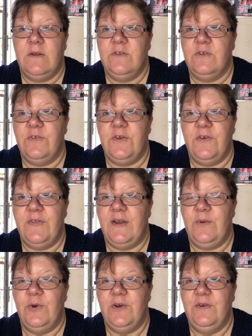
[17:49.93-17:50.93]
I thought
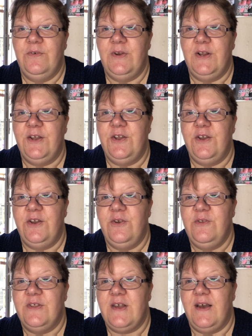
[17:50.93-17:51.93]
they were really
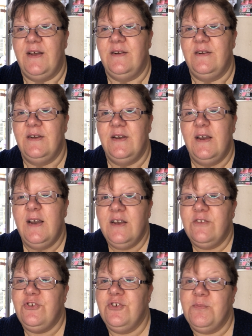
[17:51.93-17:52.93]
cute, and
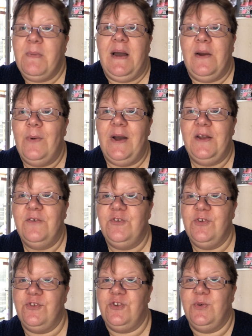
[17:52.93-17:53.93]
it's just my way of
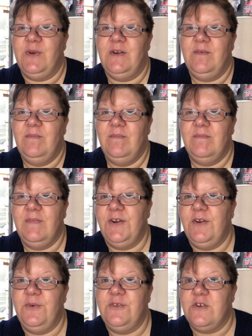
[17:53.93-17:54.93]
just doing. I
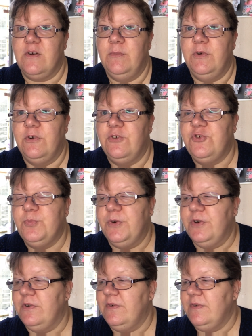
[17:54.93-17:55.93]
know it's not much,
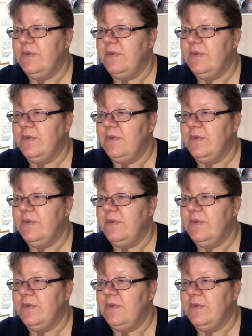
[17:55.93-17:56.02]
but